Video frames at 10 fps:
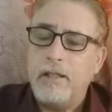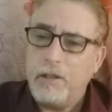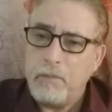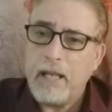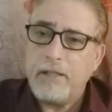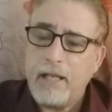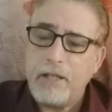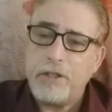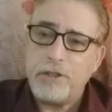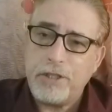There are men
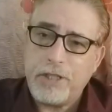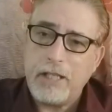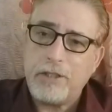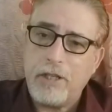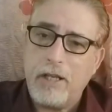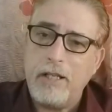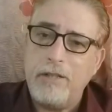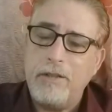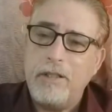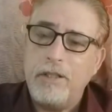teachers that teach
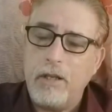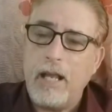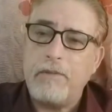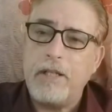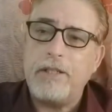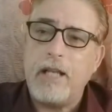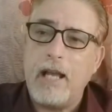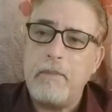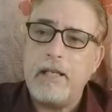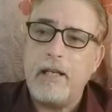good. You'll have a good
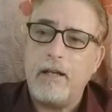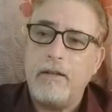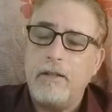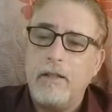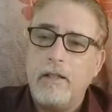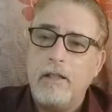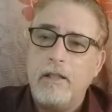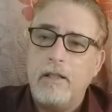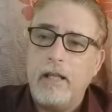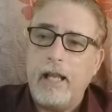time in there.
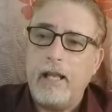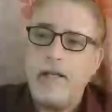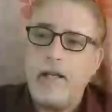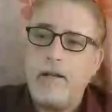And